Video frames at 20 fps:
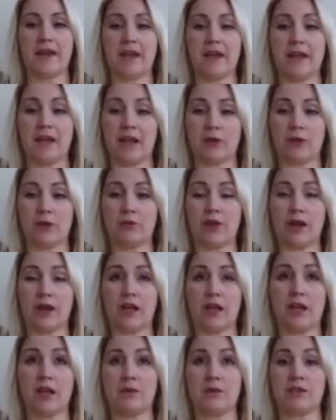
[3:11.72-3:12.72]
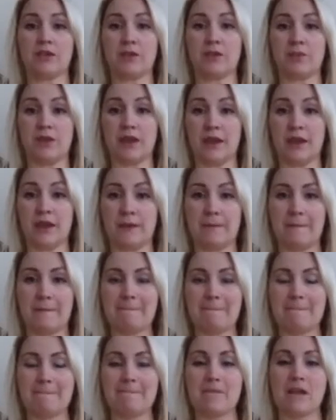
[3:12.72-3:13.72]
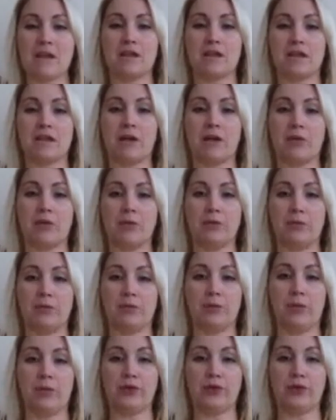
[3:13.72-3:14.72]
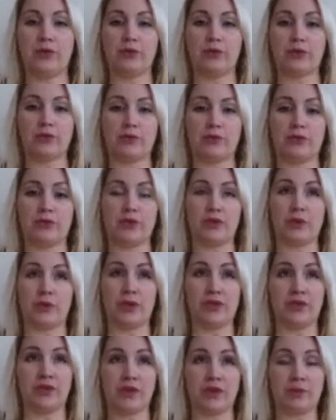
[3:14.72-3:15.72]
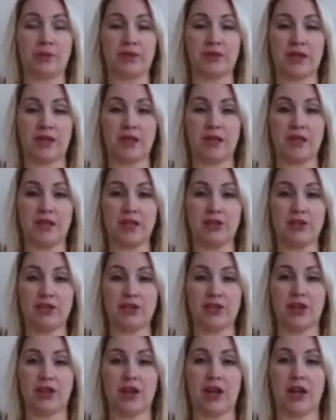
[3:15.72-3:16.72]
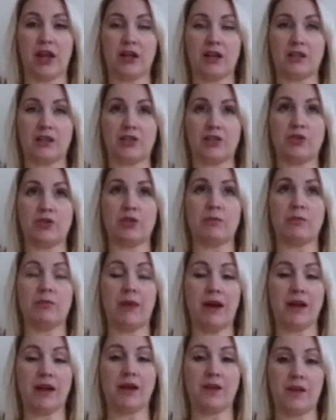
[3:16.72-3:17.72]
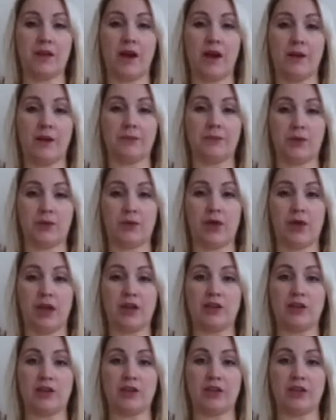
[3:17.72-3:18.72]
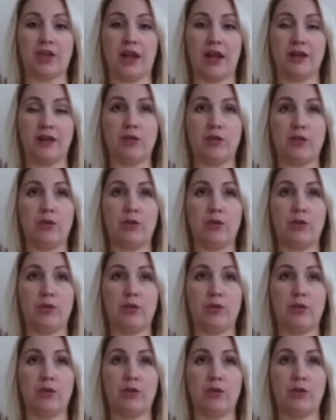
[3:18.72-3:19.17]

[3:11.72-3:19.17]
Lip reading: and how that came into being. Now, both of those are worth 25% each, and you can bank that, okay, in year 10.